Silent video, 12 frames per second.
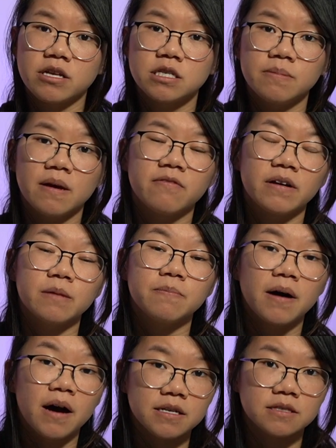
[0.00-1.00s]
to be a very
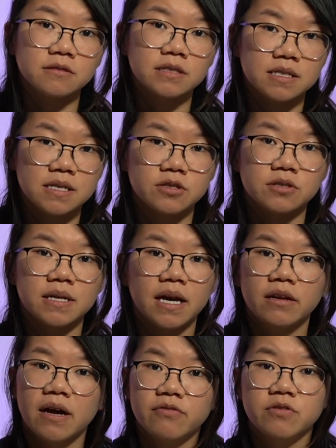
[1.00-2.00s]
personal decision
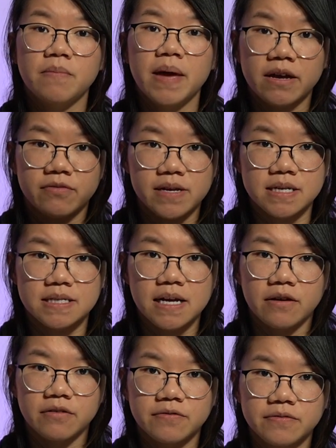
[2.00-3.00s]
that you have to make for
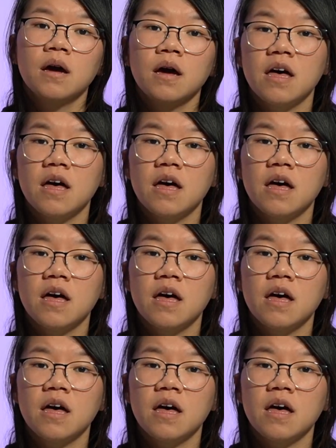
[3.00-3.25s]
yourself.